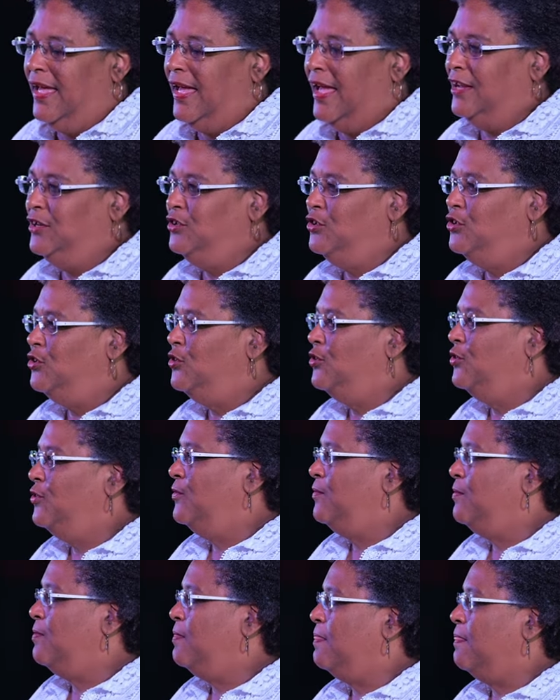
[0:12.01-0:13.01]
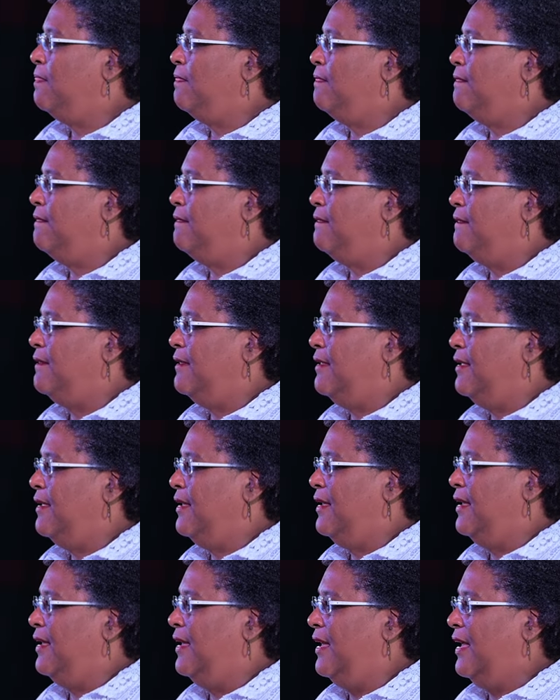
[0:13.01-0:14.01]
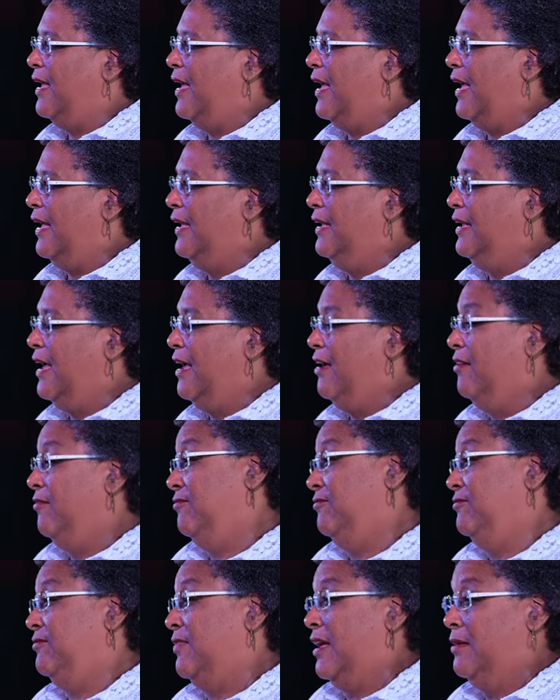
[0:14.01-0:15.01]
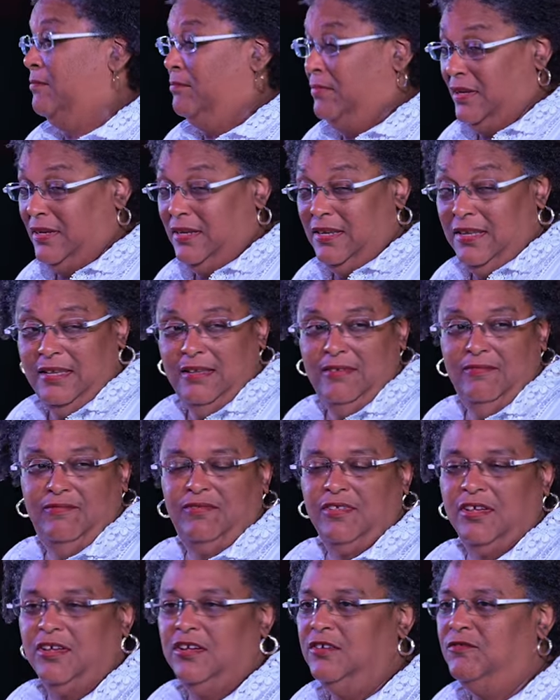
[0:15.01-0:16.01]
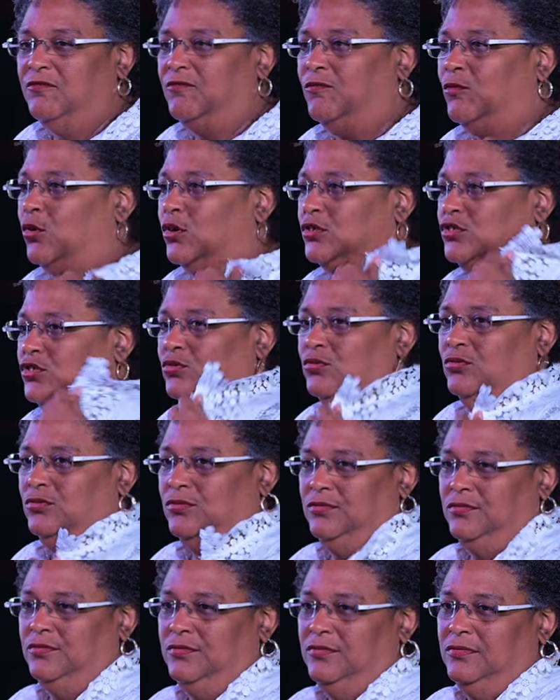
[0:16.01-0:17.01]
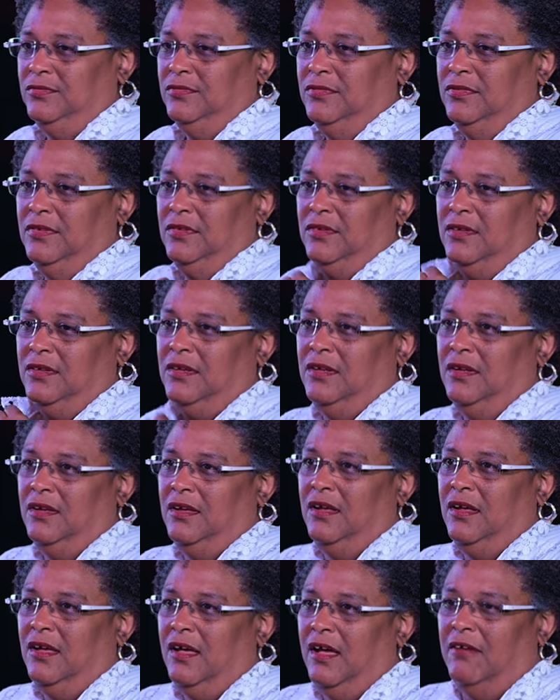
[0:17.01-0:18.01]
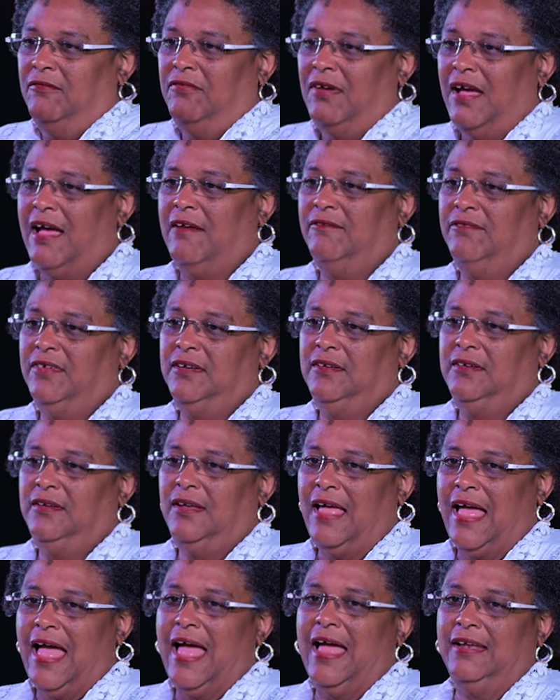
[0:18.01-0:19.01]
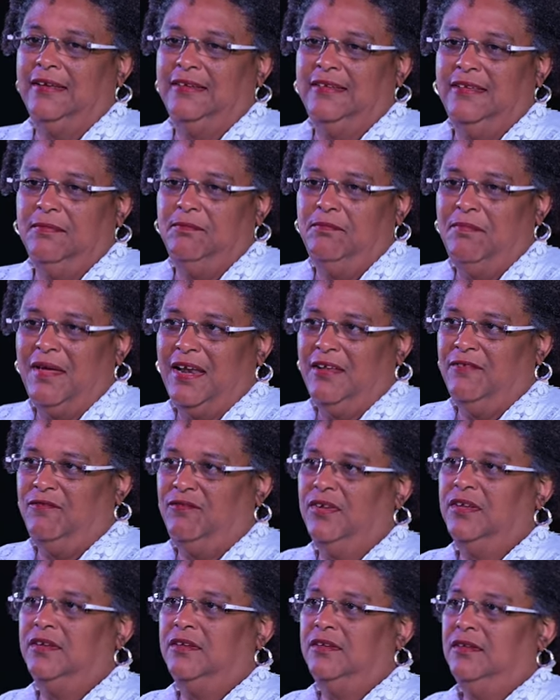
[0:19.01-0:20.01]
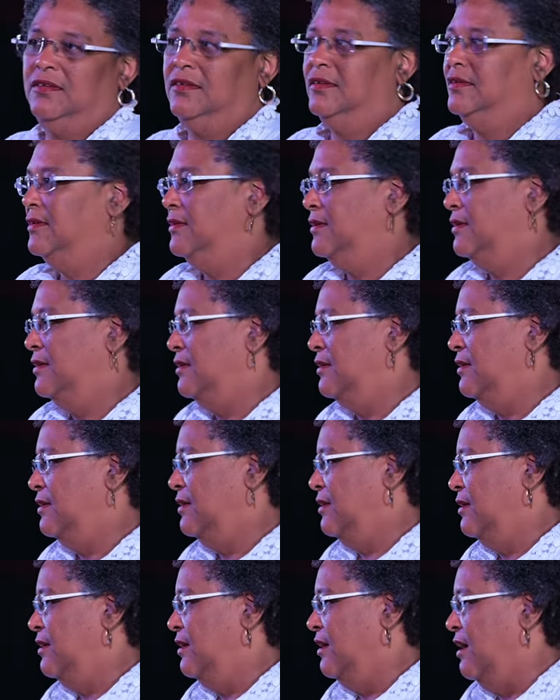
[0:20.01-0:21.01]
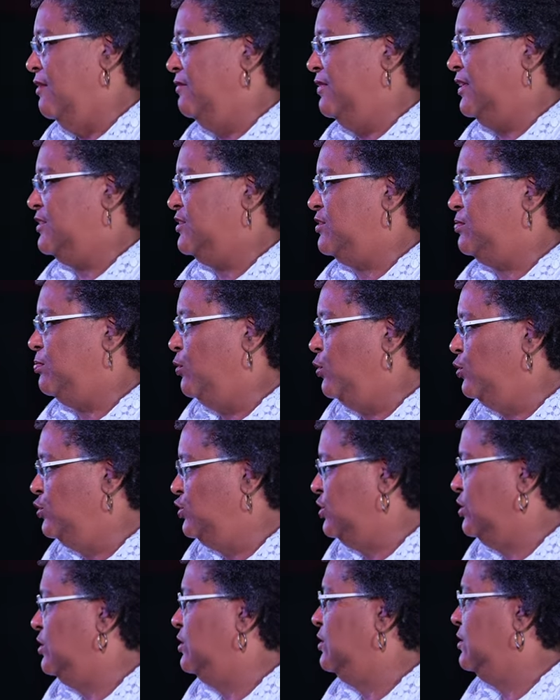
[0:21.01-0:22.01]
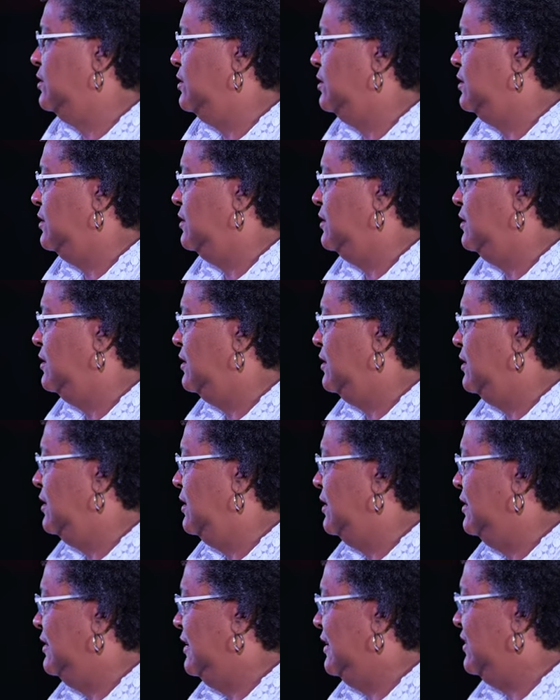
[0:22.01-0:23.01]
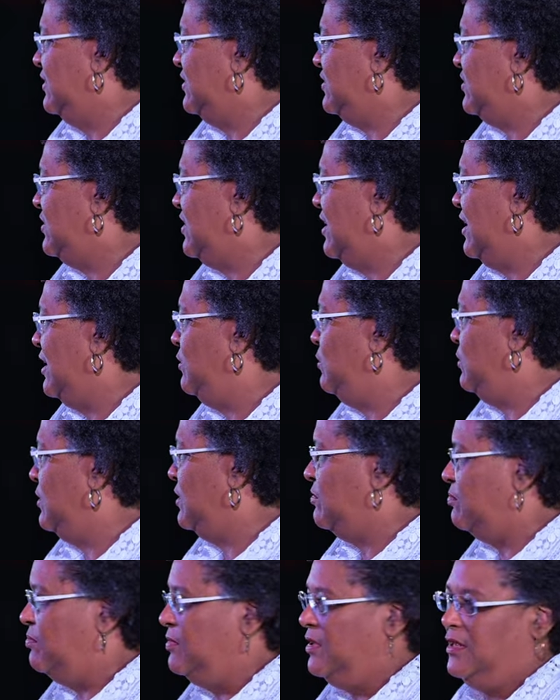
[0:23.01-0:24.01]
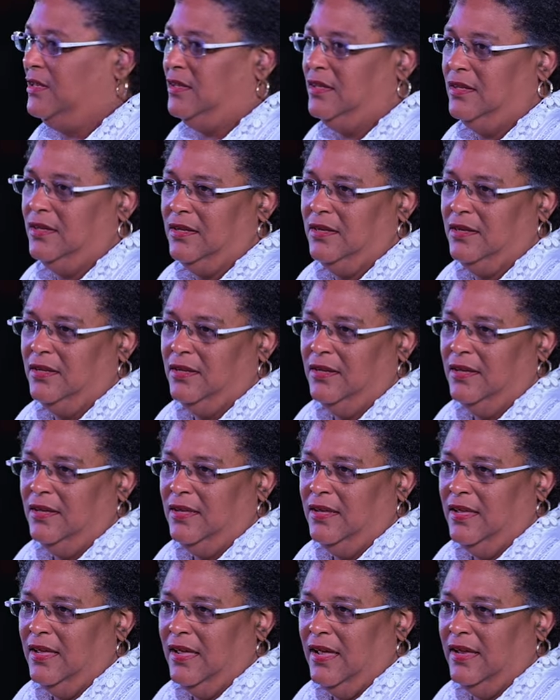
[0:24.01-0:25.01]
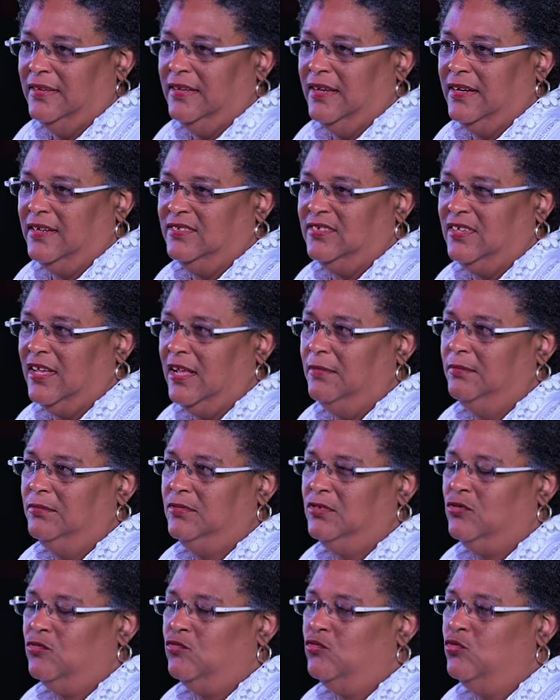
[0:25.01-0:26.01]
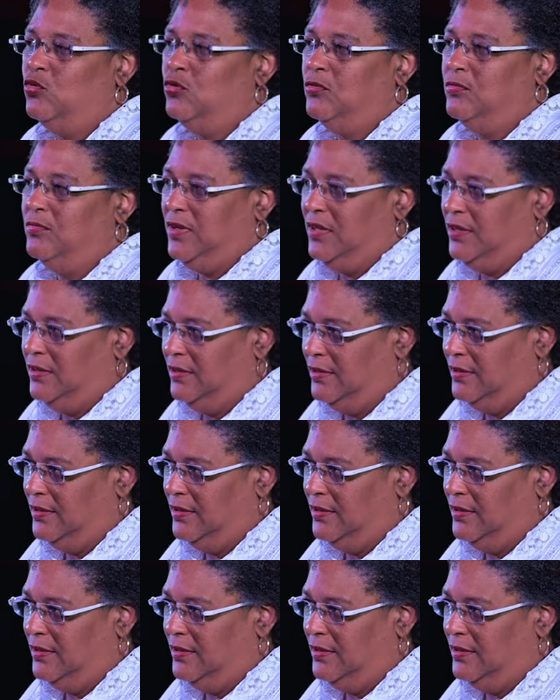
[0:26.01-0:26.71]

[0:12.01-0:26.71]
And you know, I have, I believe, the good fortune of having had the benefit of exposure that has stayed with me and that has helped to root me